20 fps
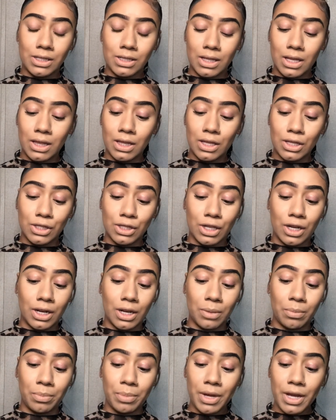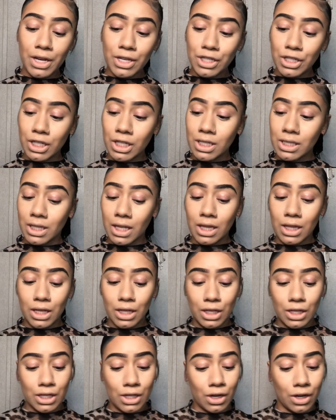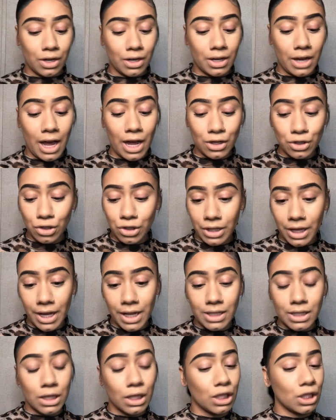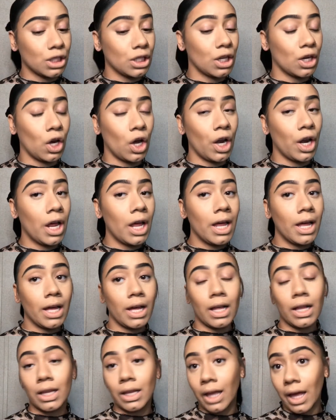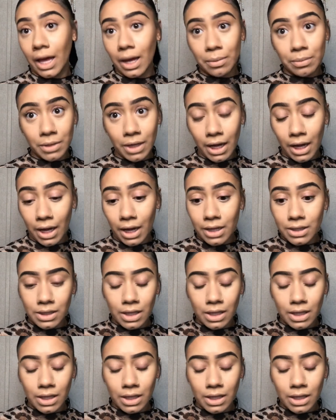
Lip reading: looks good in pictures. It looks good on natural days. It looks good on glam days.